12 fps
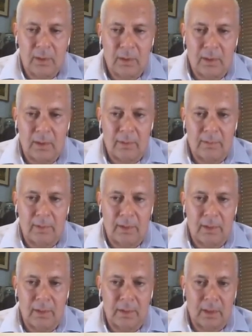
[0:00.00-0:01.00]

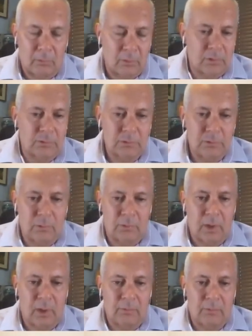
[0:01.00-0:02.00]
and that work's
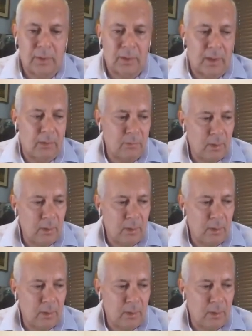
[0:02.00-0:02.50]
going on right now.